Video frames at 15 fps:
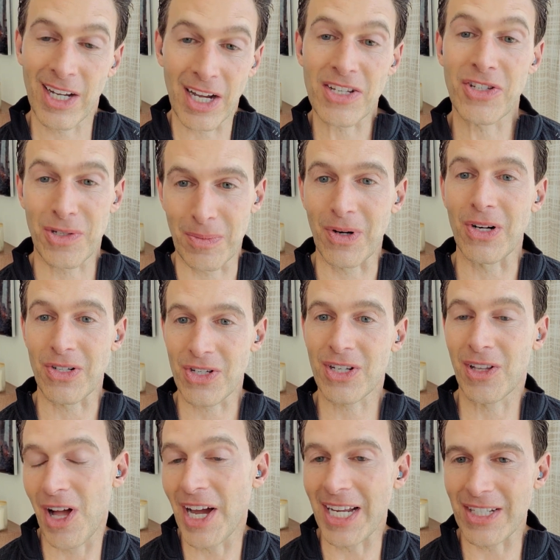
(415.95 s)

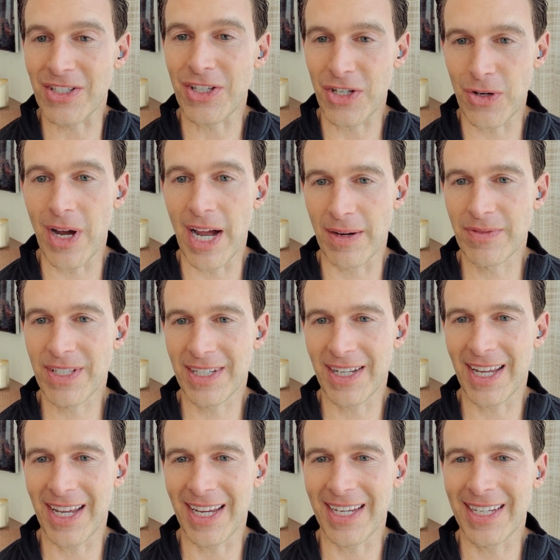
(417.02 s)
customers, clients that you have
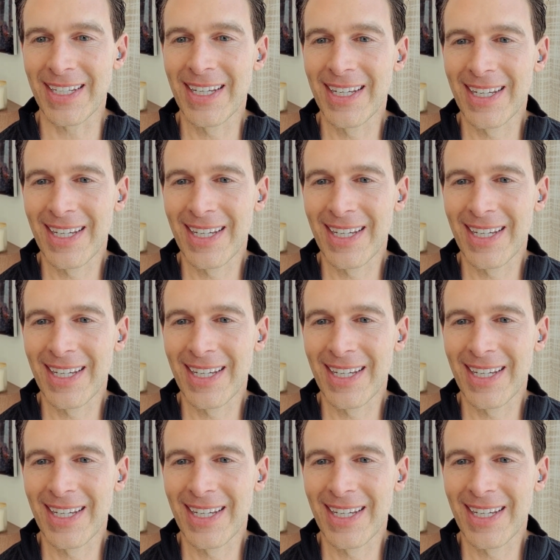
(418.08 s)
today.